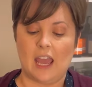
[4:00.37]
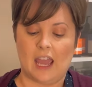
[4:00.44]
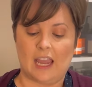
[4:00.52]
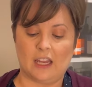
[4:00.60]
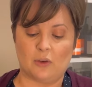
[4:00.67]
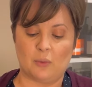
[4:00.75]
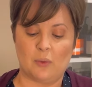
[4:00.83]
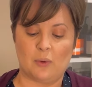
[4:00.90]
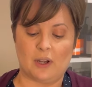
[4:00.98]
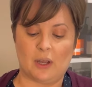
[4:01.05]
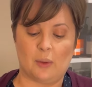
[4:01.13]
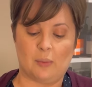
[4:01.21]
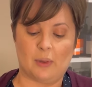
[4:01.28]
and we want
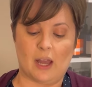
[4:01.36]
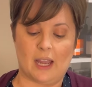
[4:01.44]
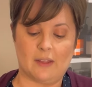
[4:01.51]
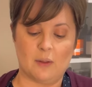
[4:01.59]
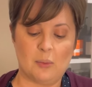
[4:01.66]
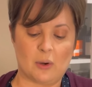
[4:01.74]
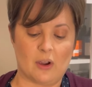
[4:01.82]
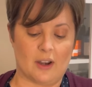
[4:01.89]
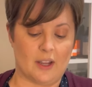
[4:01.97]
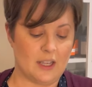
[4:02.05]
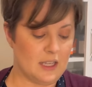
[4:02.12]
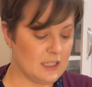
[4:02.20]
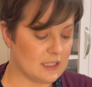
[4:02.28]
to apply the
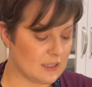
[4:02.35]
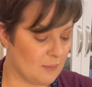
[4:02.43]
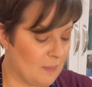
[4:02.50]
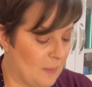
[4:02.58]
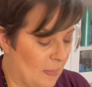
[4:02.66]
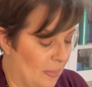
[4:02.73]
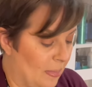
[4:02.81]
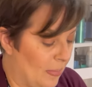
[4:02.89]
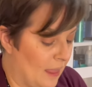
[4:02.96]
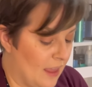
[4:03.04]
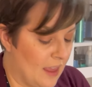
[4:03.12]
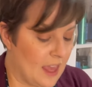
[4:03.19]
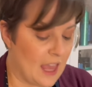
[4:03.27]
product.
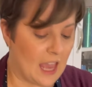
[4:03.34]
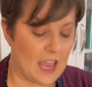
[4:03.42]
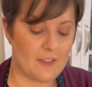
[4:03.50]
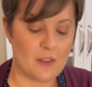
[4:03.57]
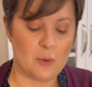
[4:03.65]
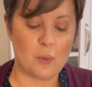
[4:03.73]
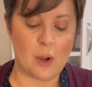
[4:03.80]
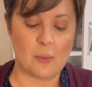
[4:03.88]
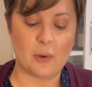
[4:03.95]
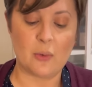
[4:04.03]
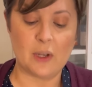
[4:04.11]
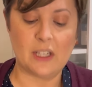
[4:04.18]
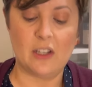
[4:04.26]
And then what we're
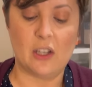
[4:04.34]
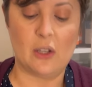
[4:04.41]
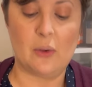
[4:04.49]
going to do